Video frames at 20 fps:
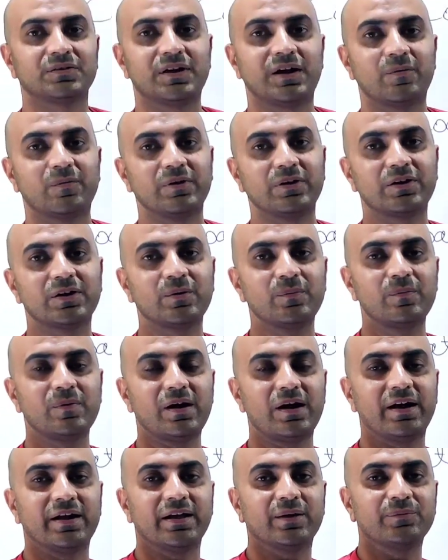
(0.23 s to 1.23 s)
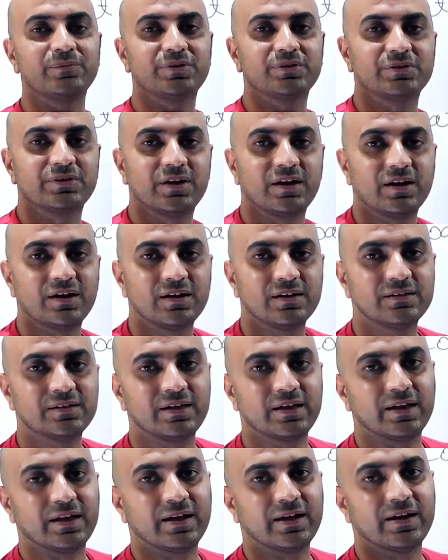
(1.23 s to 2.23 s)
Assalamu alaikum, I am
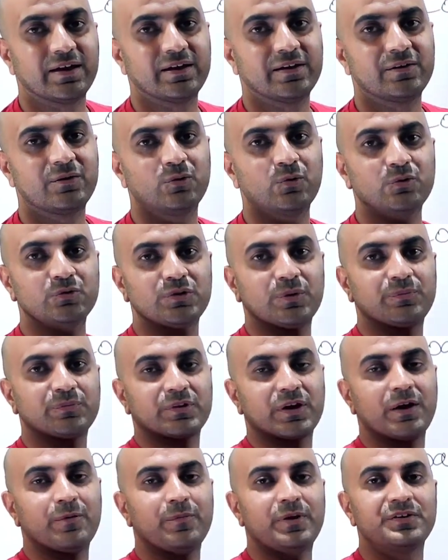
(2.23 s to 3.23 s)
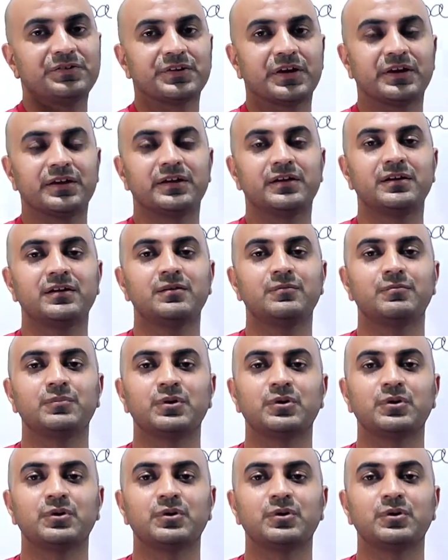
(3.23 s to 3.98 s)
Sajjad and do subscribe my channel